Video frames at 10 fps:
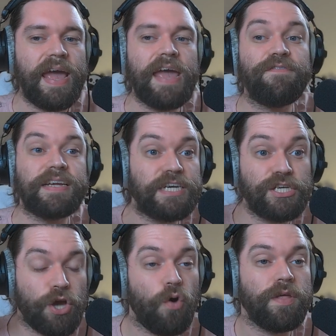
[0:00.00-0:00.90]
if I
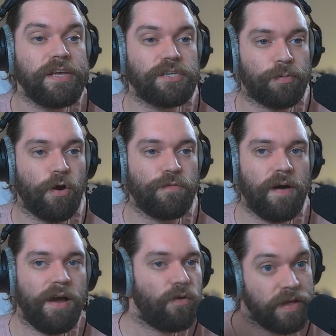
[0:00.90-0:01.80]
didn't go to his
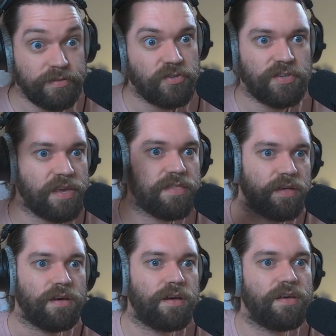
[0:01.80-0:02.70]
profile and see
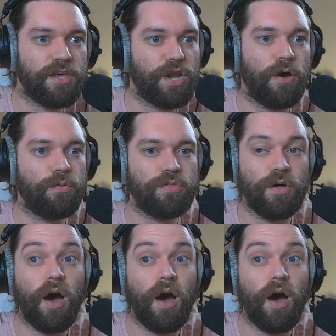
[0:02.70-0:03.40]
the